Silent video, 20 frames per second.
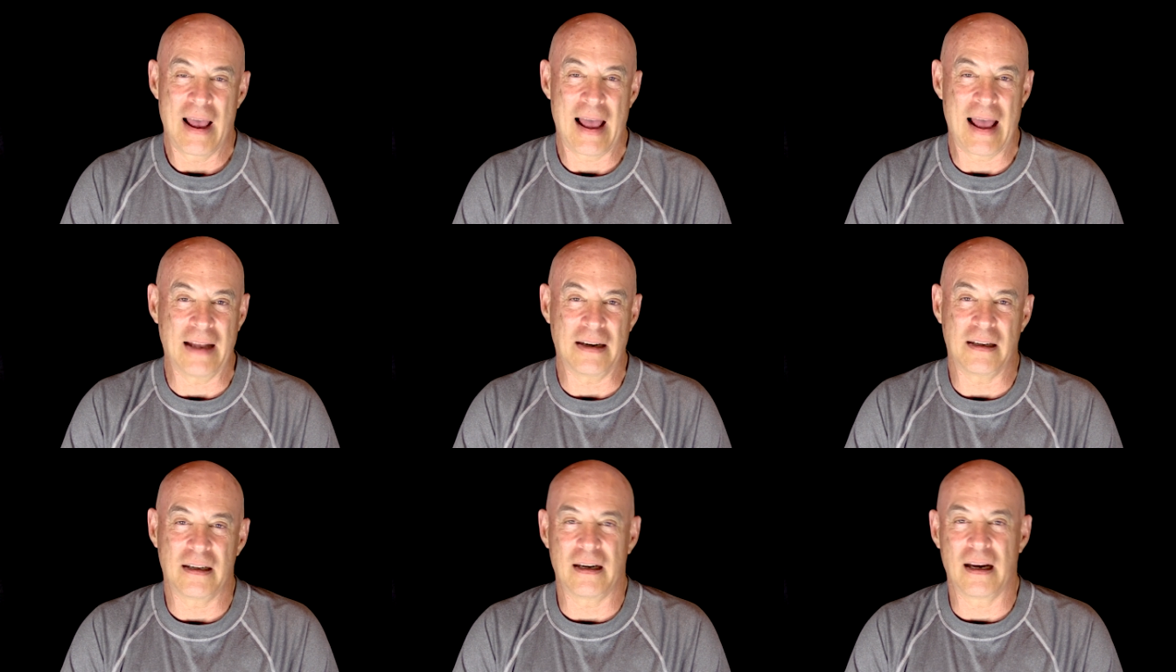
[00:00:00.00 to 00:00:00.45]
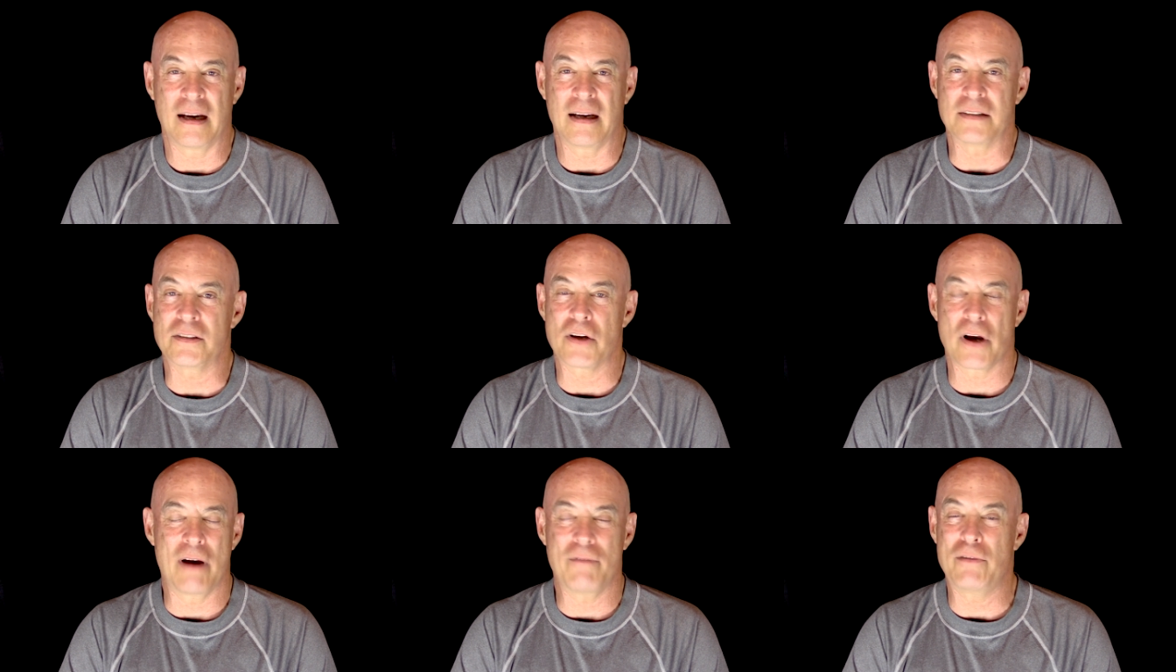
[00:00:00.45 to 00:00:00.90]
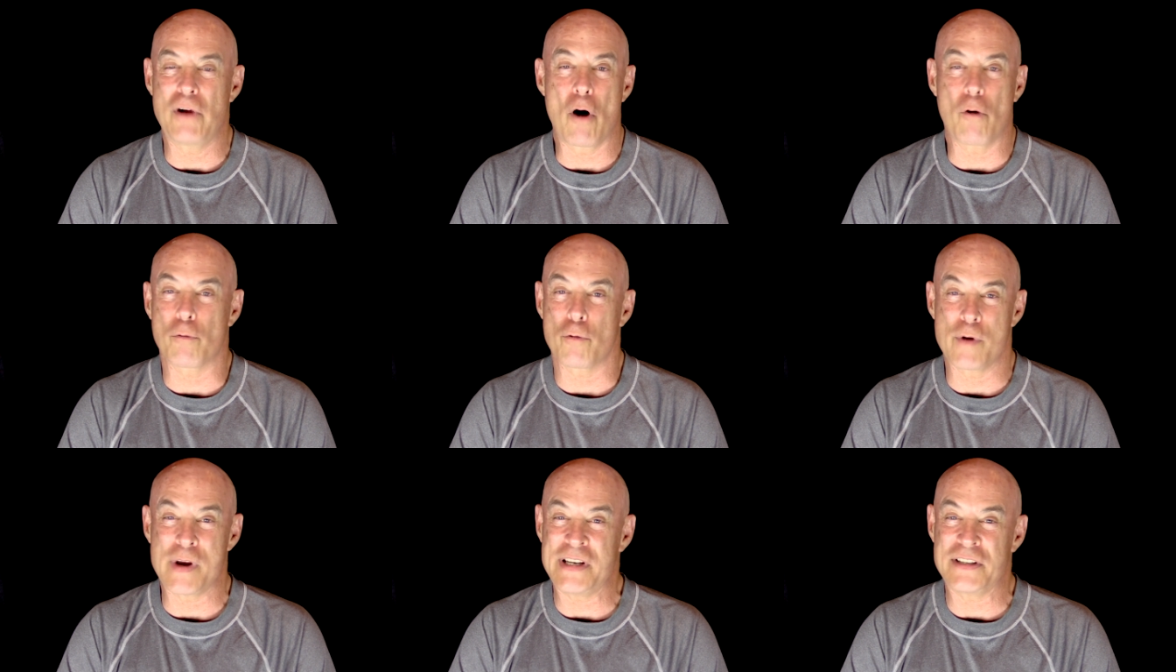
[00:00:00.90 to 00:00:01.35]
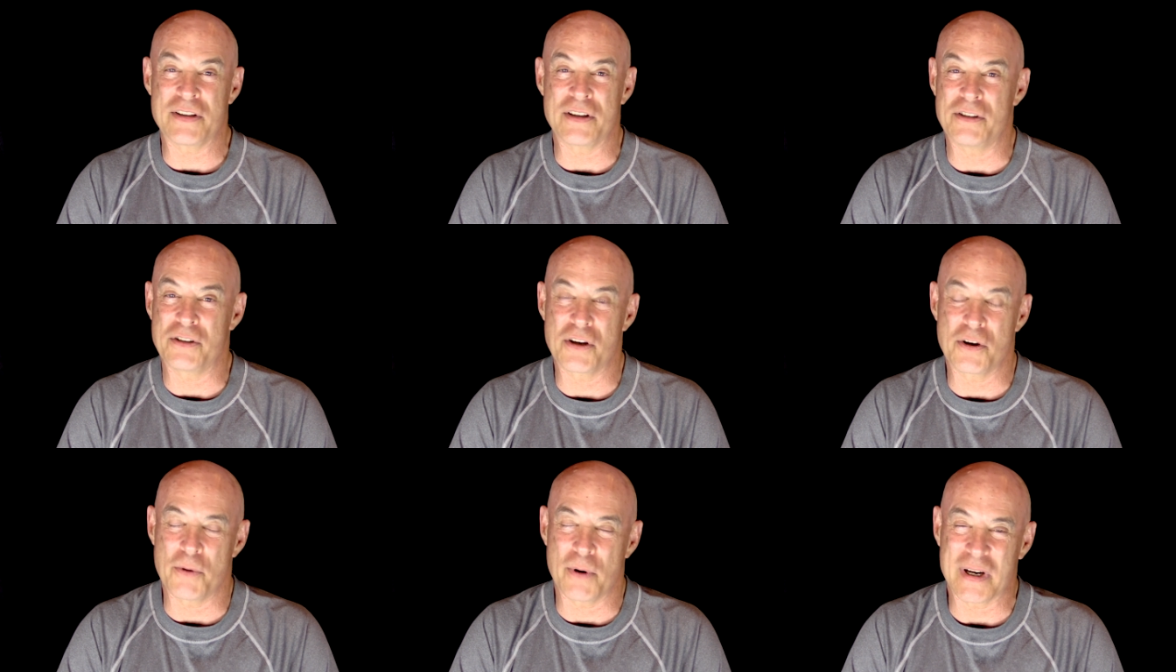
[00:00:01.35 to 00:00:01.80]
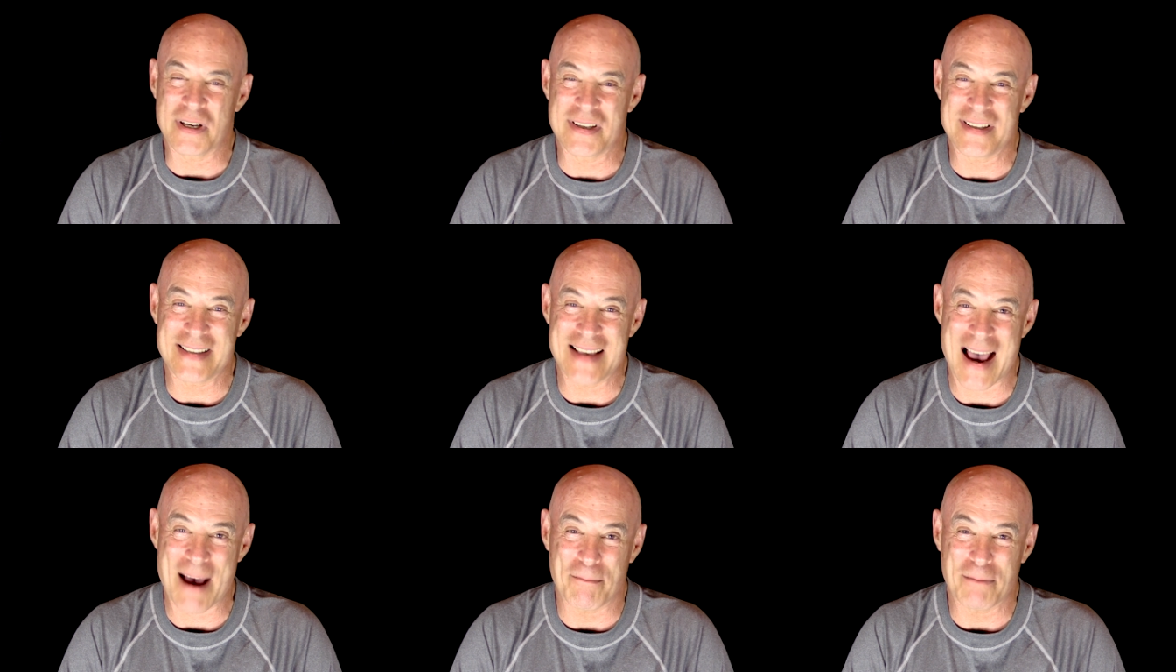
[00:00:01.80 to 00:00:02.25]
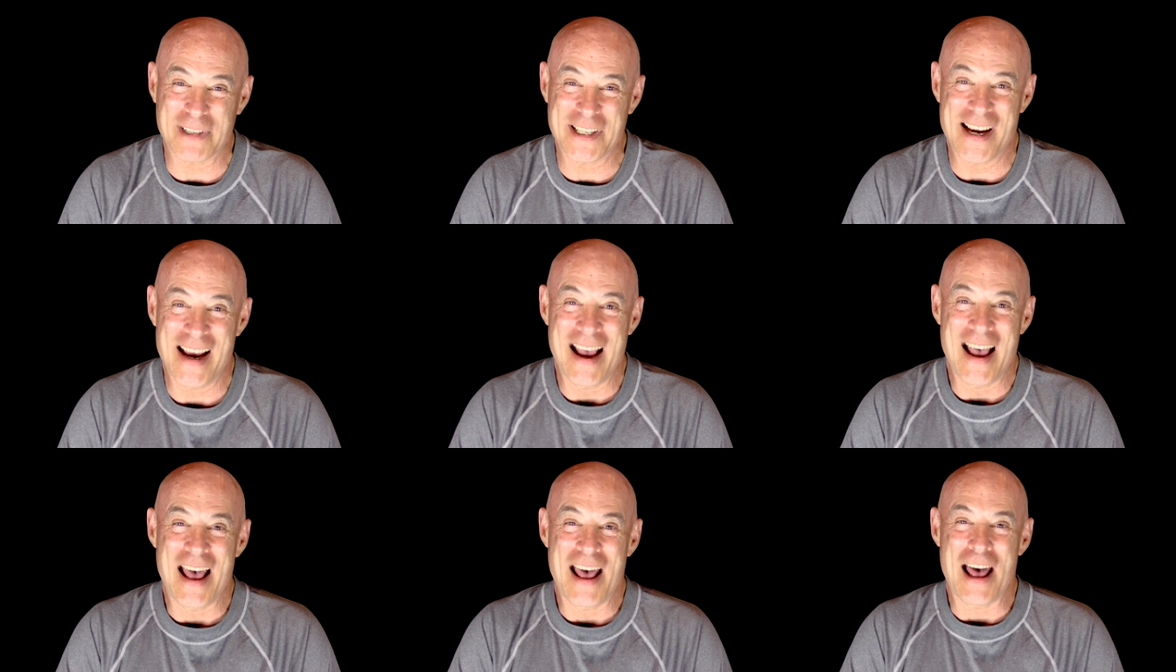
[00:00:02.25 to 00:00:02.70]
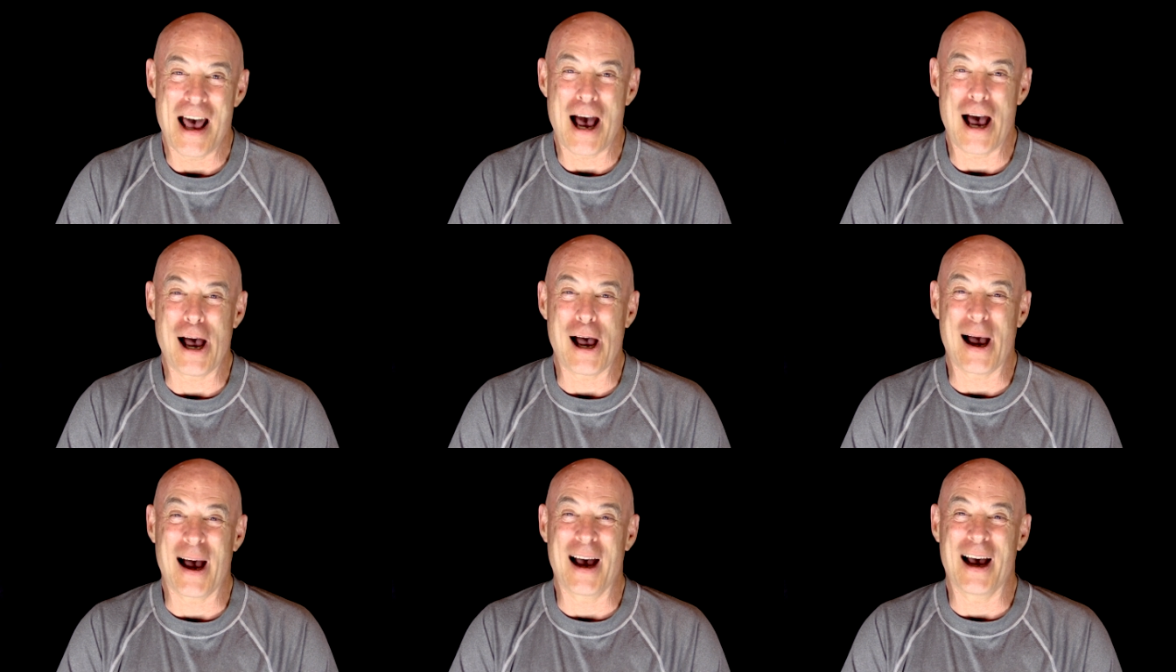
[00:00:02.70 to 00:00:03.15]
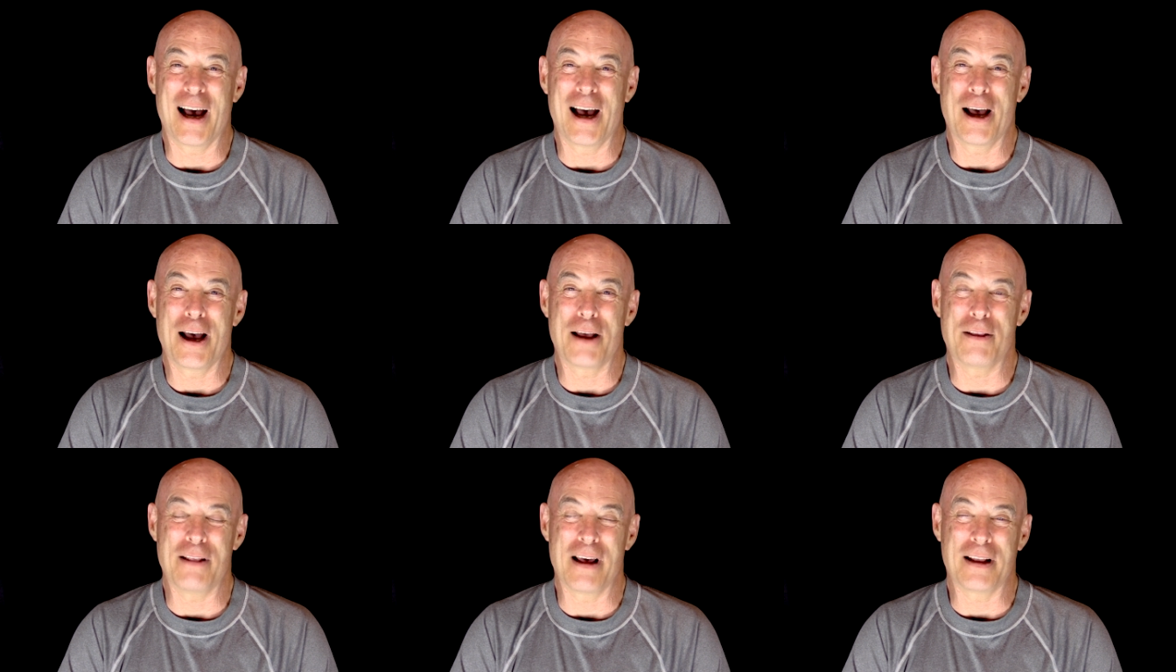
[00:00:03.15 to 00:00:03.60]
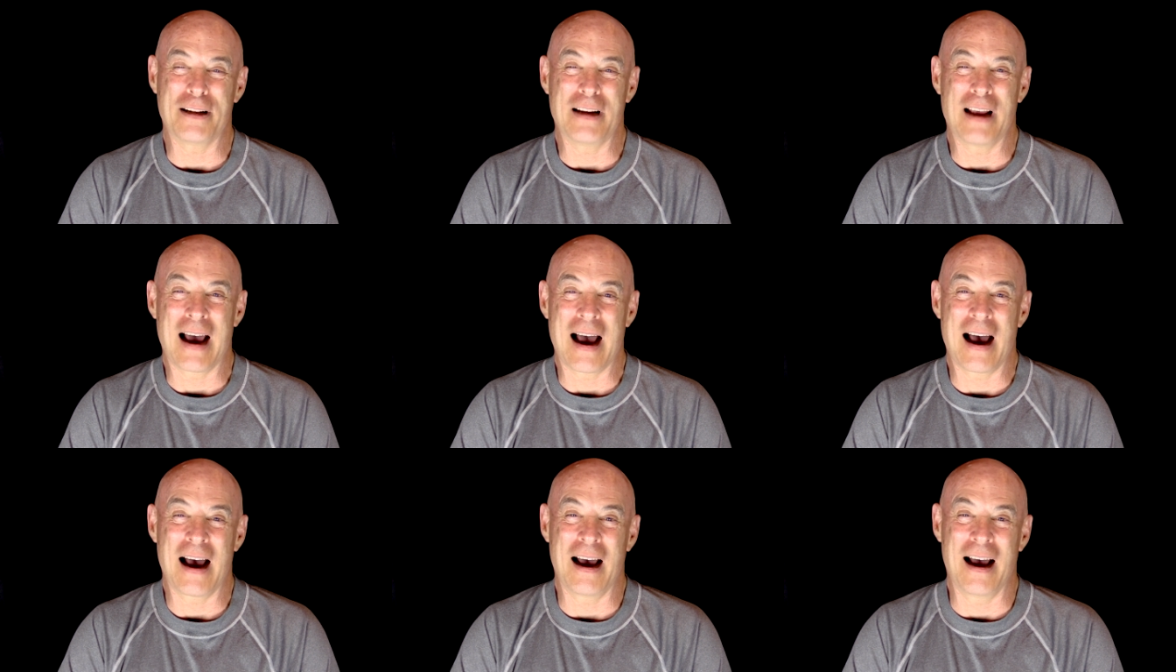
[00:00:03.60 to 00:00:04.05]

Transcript: And, and so I have no reason to accept uh, that